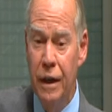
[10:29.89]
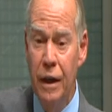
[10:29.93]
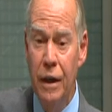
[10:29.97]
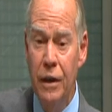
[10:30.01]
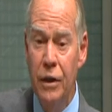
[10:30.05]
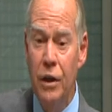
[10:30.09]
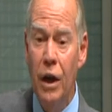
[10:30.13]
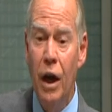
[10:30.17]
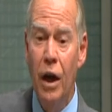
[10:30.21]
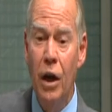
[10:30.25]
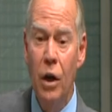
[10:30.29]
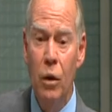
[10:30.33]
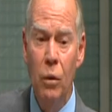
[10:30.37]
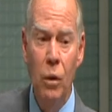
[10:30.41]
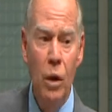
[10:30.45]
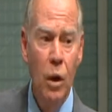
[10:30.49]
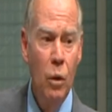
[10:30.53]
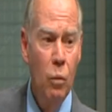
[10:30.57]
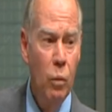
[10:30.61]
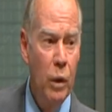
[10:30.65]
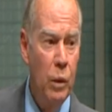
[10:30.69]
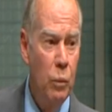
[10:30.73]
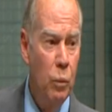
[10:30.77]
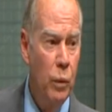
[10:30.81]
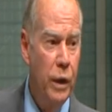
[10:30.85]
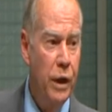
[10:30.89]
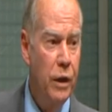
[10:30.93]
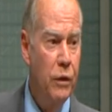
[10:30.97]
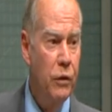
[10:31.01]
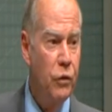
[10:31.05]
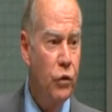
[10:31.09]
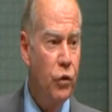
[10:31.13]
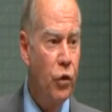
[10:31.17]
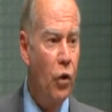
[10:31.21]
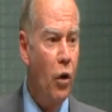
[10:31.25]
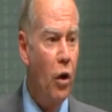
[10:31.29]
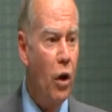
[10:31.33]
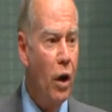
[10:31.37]
No, when we
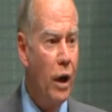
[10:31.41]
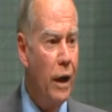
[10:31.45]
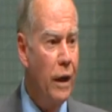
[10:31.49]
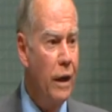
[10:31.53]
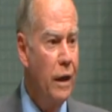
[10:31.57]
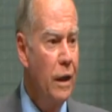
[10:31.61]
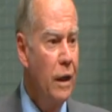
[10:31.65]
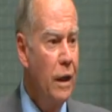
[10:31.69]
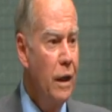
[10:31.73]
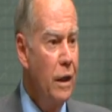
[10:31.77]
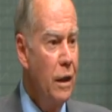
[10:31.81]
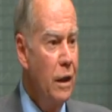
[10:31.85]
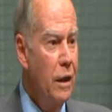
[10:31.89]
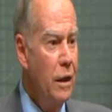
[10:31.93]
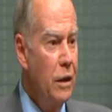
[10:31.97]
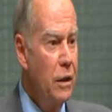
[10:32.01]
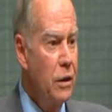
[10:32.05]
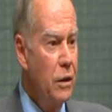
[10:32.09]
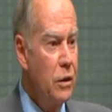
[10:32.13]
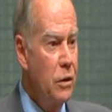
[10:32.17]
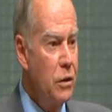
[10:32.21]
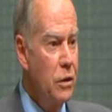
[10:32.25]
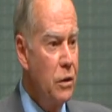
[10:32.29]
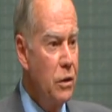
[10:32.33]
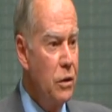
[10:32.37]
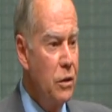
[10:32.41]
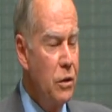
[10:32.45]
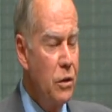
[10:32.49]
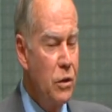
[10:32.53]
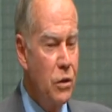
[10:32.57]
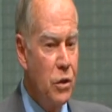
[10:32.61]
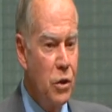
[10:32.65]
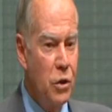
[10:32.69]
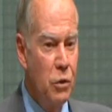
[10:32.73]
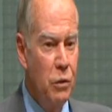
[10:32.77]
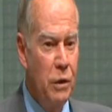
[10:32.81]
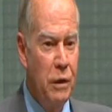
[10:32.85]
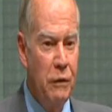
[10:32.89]
try
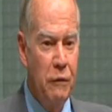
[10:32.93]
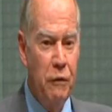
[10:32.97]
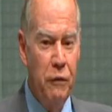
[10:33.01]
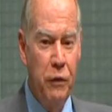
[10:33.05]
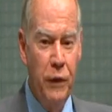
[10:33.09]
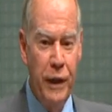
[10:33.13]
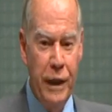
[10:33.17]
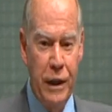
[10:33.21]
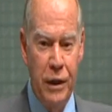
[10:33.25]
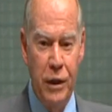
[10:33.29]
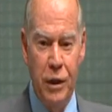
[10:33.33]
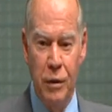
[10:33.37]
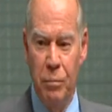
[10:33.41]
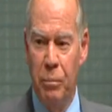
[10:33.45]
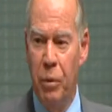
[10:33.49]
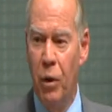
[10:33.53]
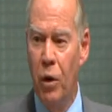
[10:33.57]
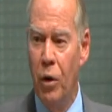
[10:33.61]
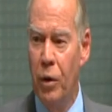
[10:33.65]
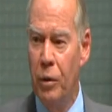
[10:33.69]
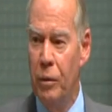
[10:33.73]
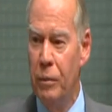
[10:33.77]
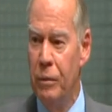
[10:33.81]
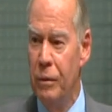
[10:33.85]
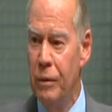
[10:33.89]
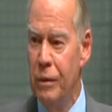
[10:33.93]
to inflict upon